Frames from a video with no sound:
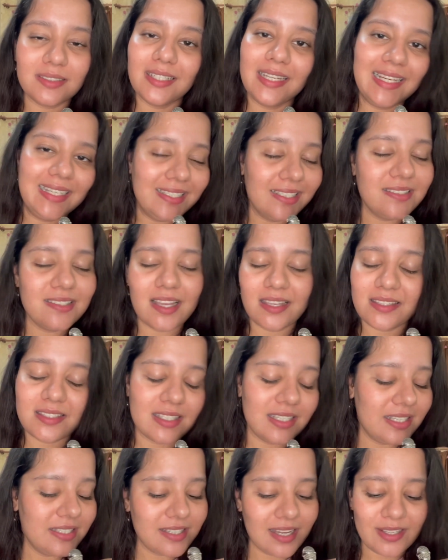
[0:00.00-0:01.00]
The Indian
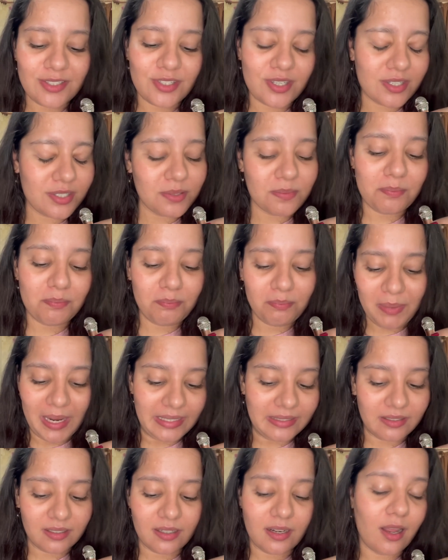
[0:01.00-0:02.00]
sunscreens are just
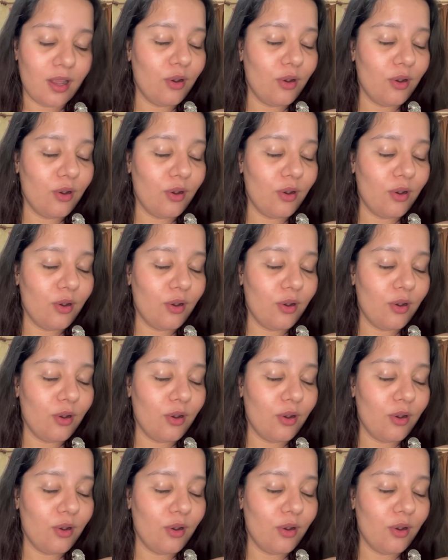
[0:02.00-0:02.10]
better,